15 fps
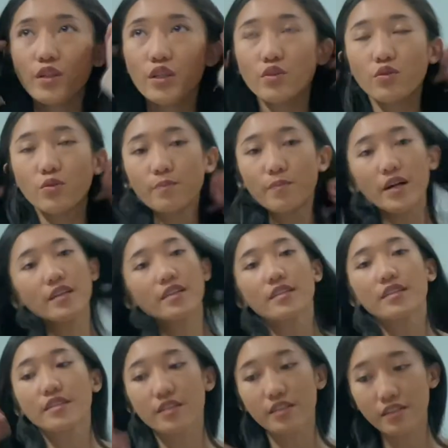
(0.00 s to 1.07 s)
do
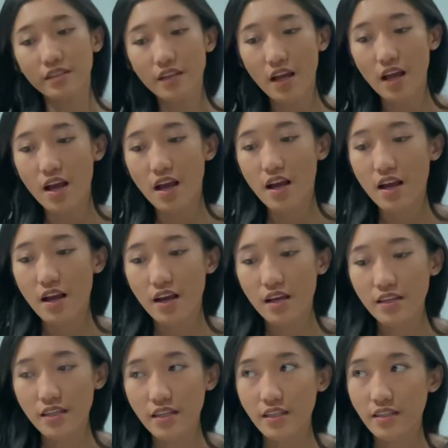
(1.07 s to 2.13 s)
partition,
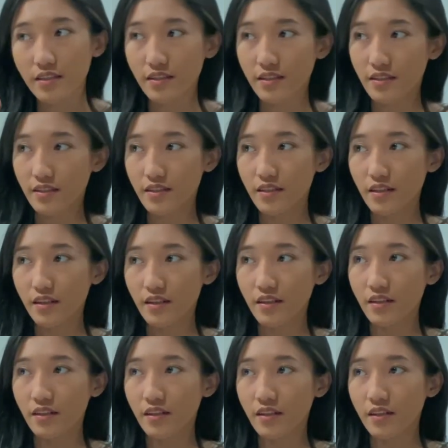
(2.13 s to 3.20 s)
it's
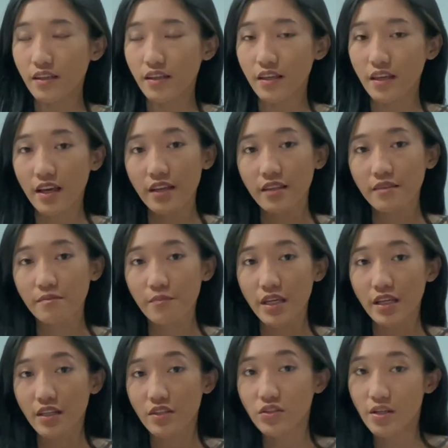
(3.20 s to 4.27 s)
can make
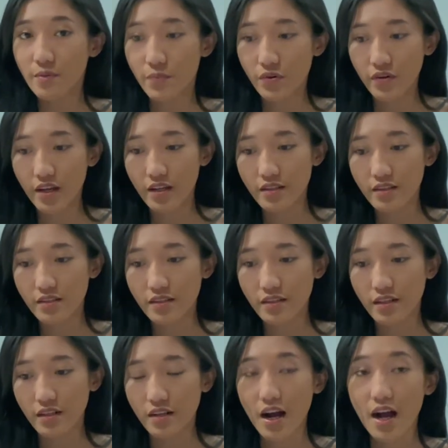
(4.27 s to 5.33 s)
a separate
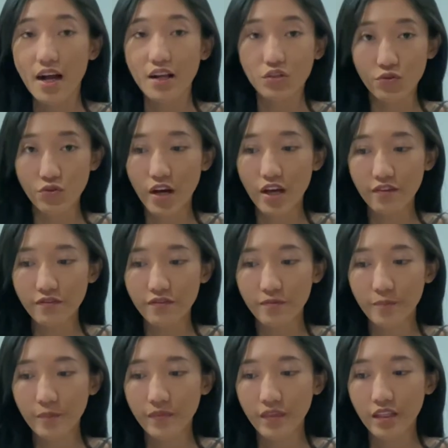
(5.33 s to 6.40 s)
hard drive.
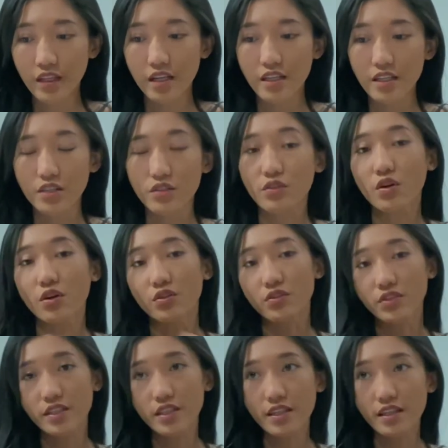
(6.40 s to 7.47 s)
It's called
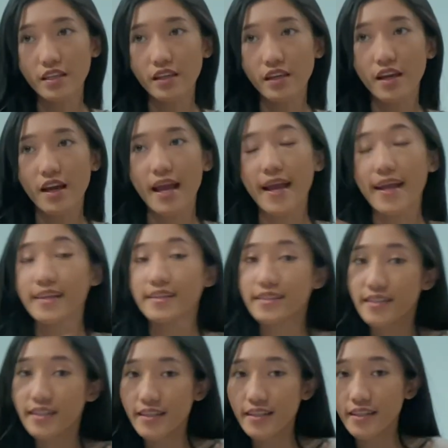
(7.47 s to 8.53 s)
C and
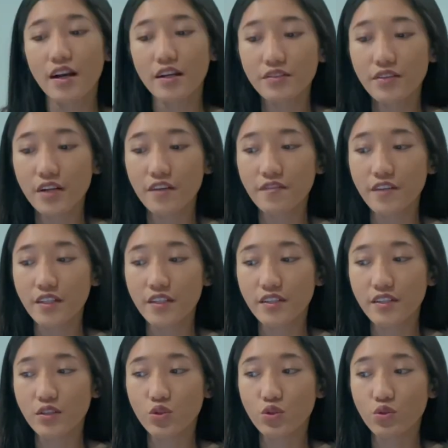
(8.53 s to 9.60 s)
D. Hard drive
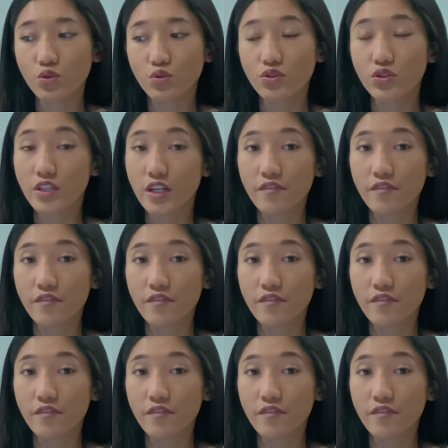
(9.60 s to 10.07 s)
is to save